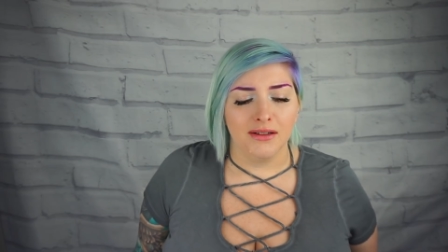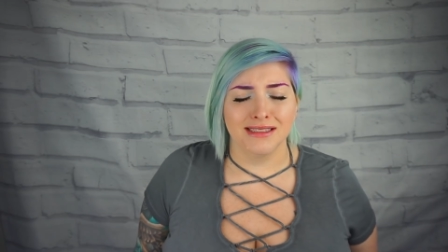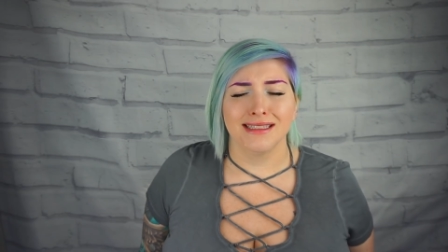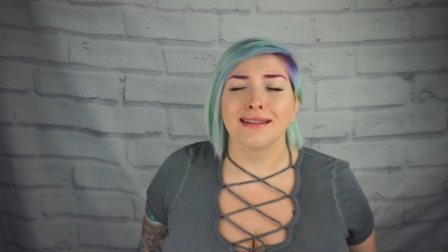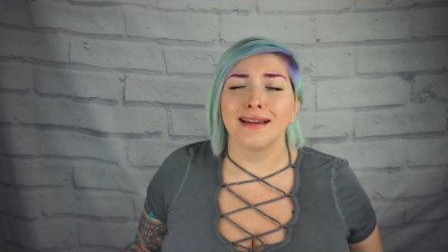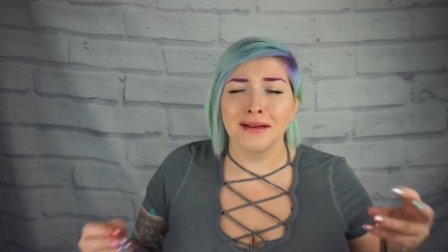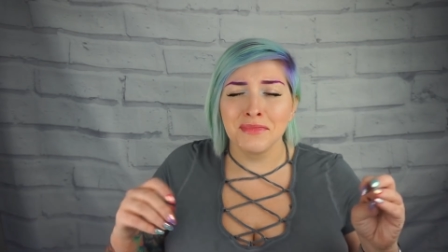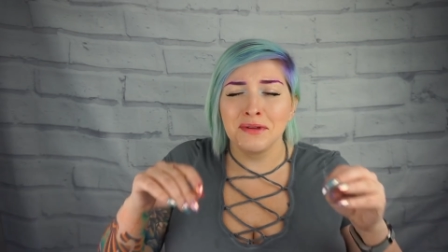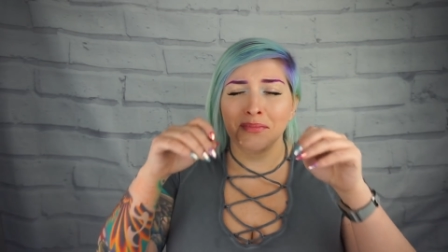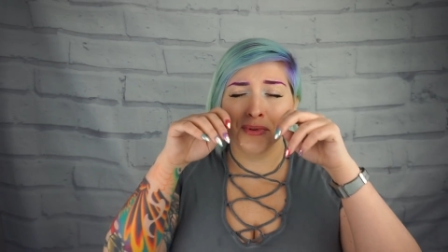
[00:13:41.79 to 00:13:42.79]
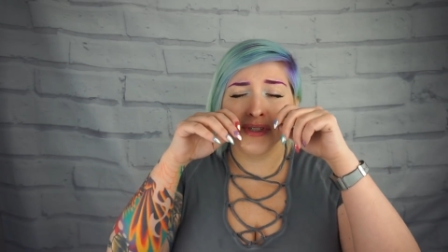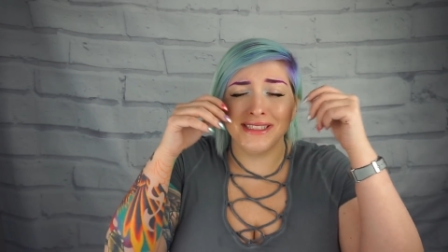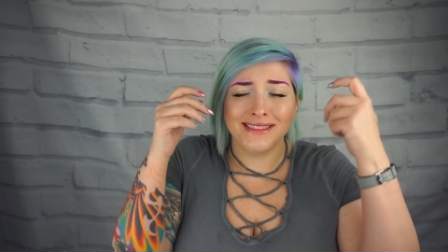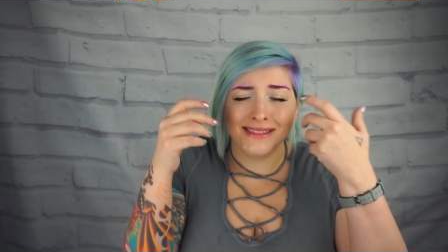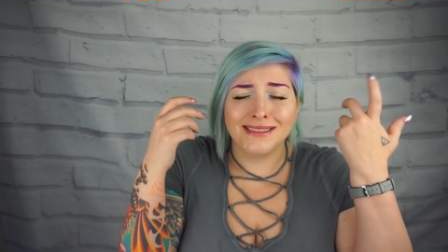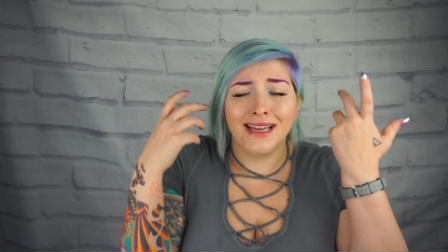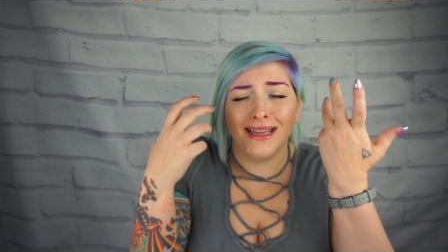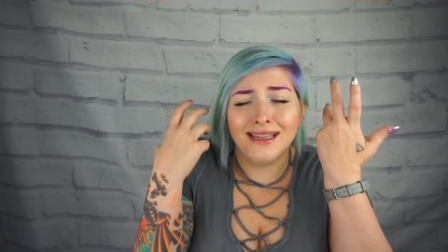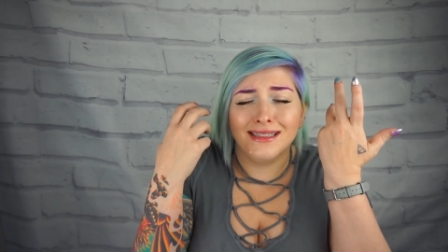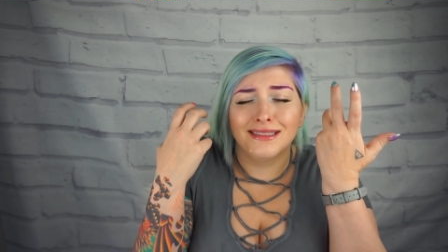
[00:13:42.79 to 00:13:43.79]
I was like, I'm a
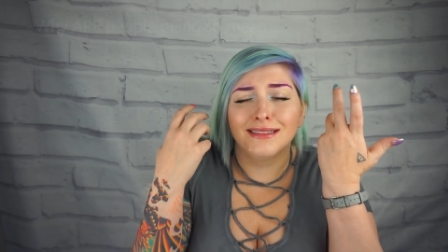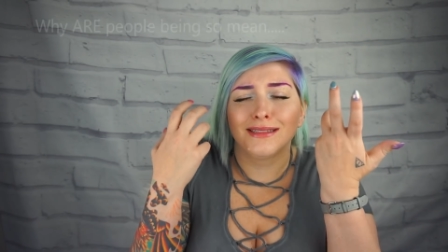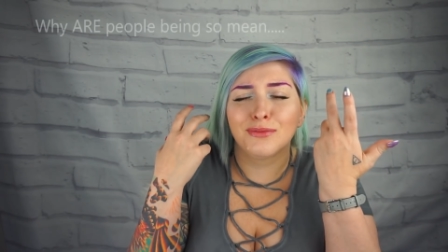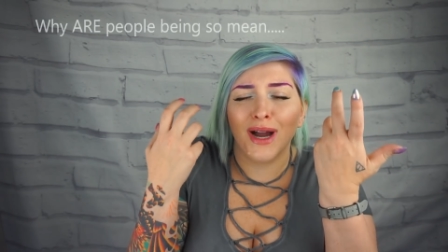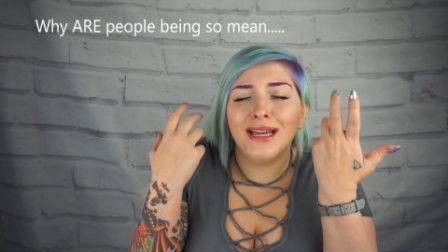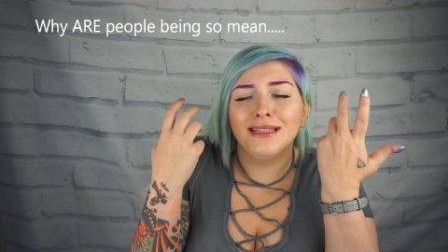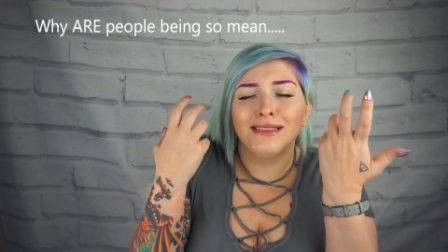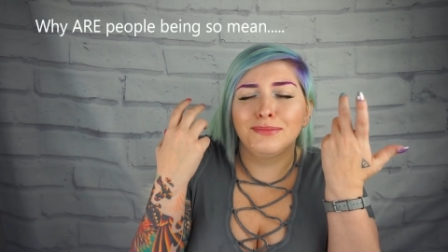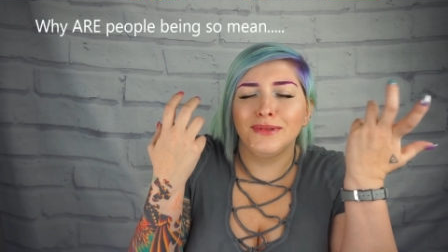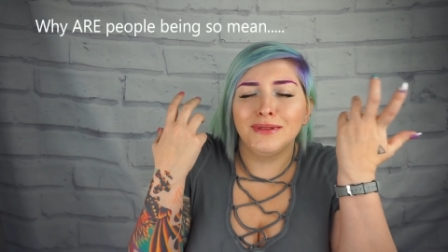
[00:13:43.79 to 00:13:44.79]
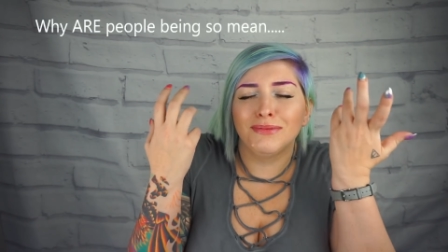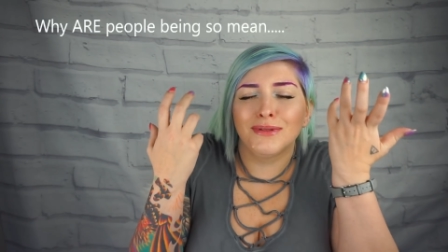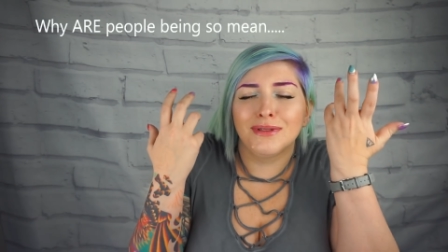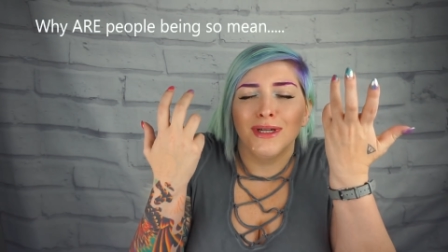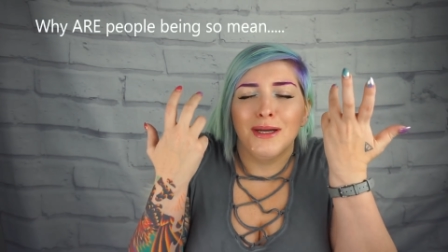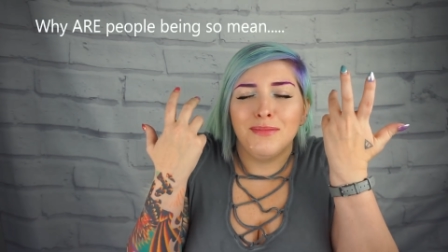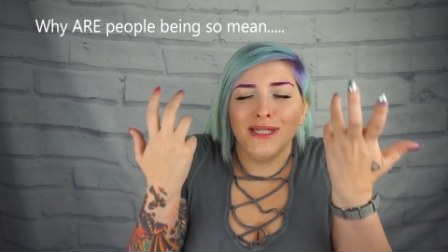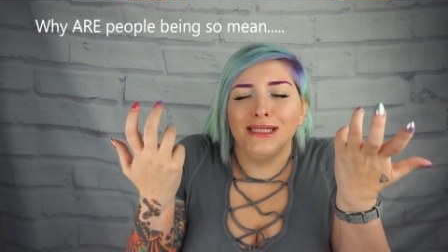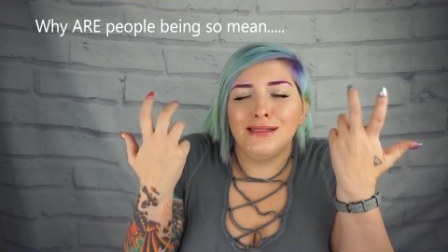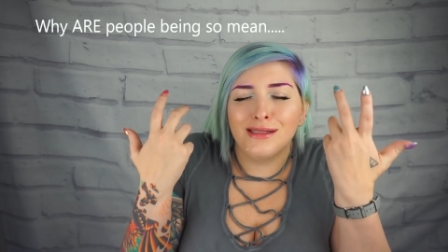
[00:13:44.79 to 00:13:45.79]
princess. Why is people
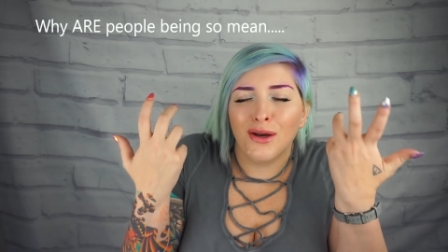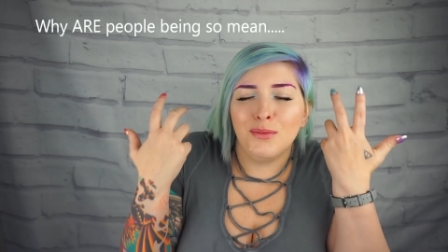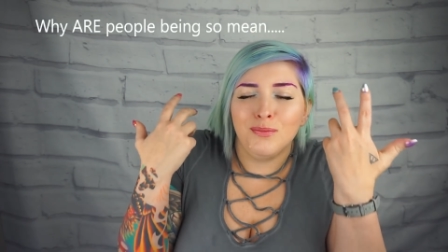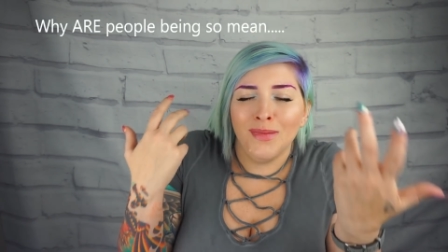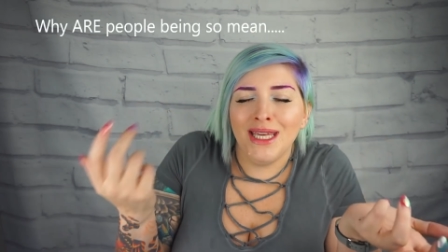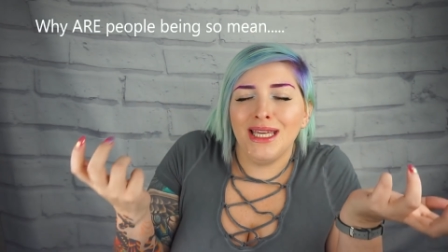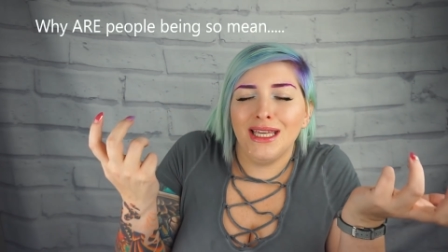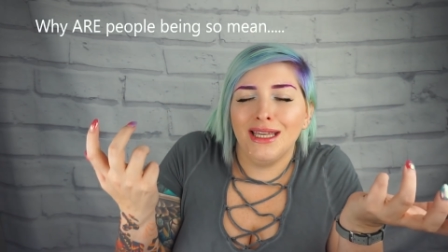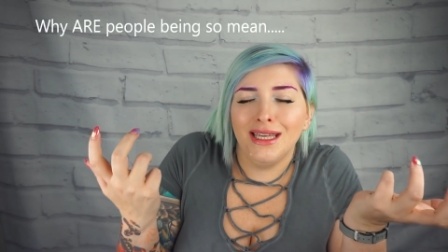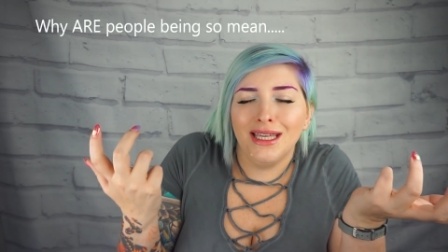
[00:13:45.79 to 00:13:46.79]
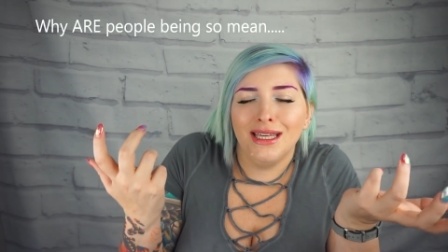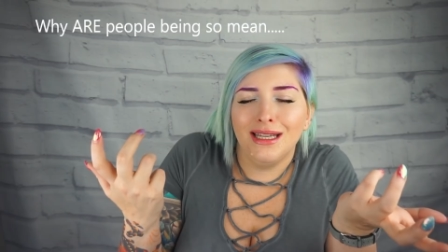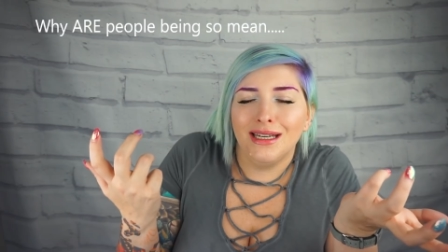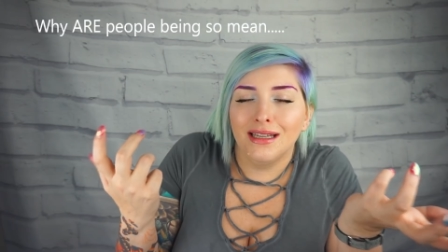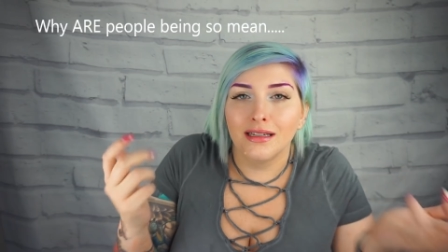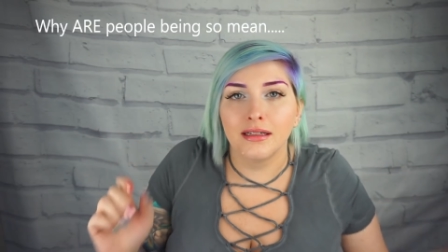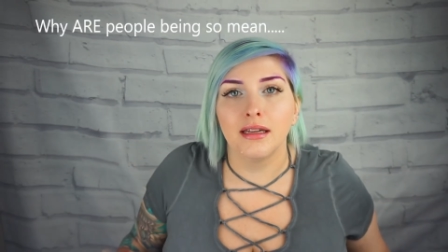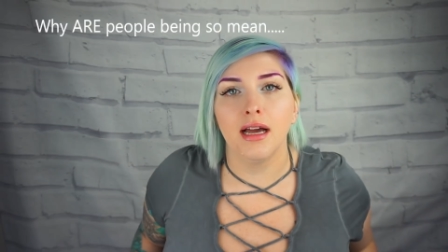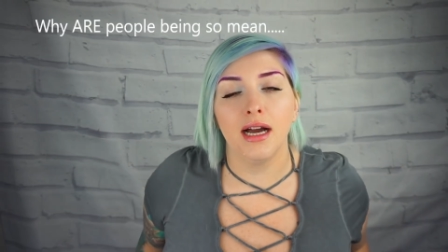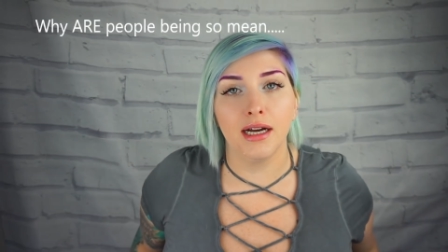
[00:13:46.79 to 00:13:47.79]
being so mean?
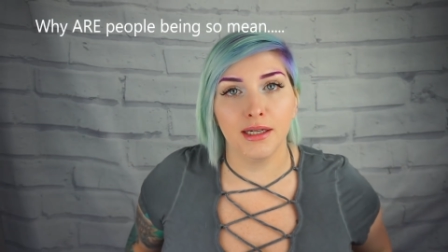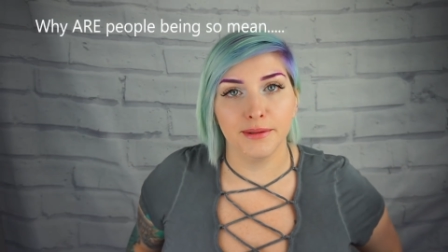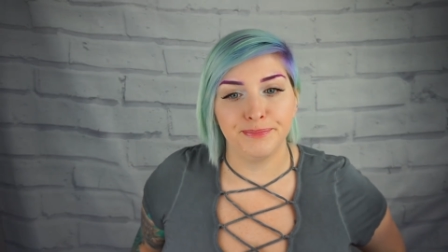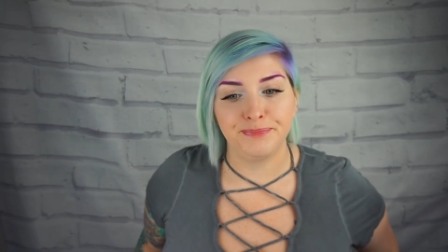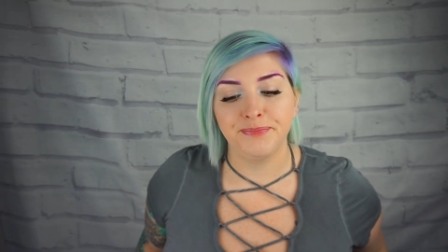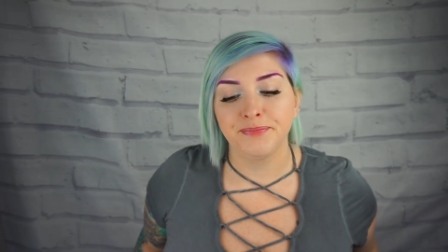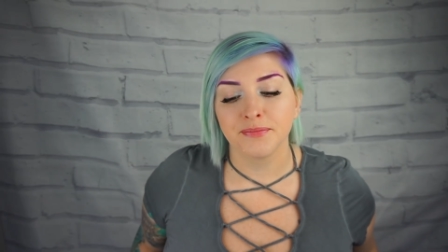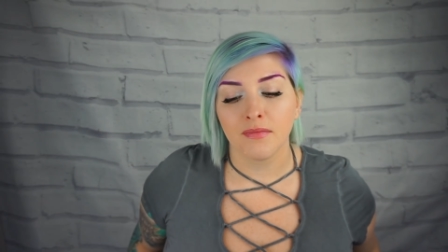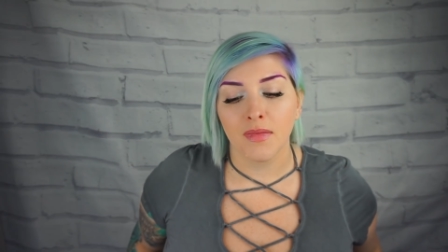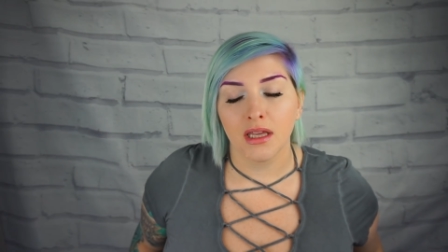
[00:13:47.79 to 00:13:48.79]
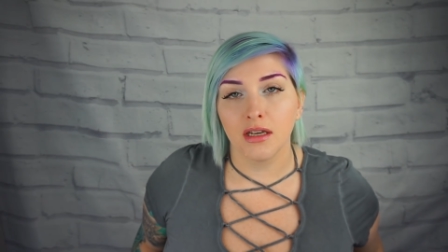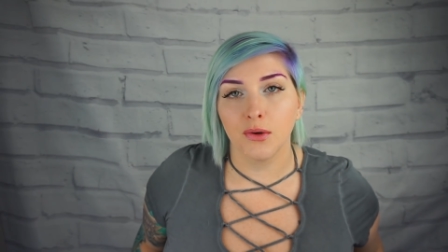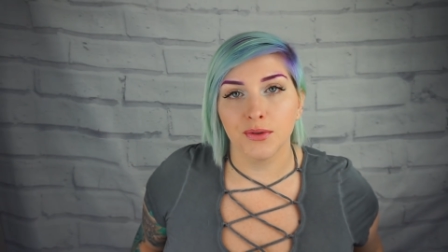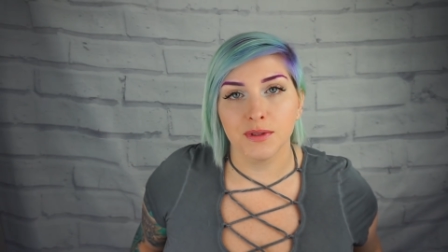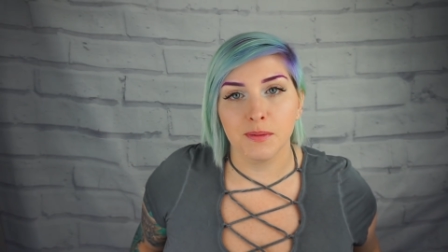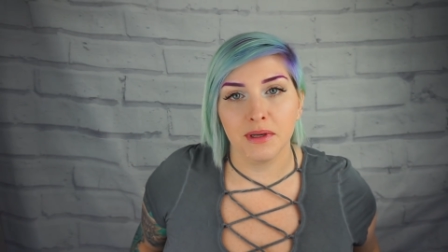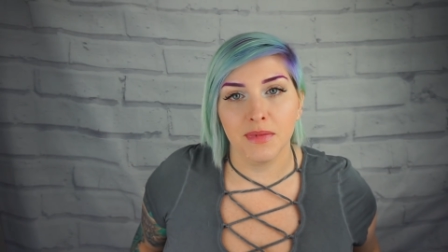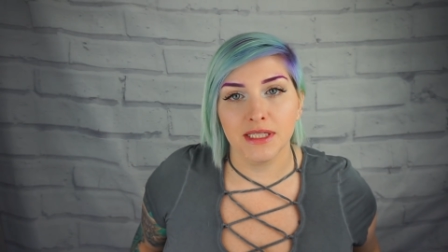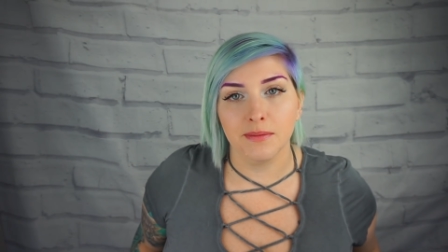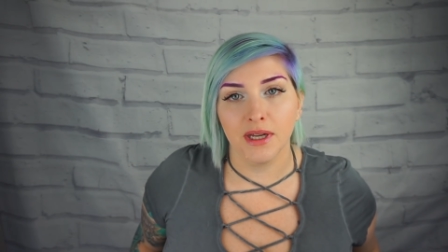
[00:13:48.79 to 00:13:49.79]
No one was being
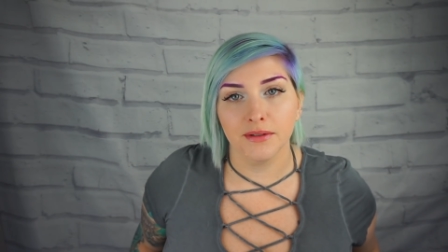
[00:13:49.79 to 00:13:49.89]
mean to me.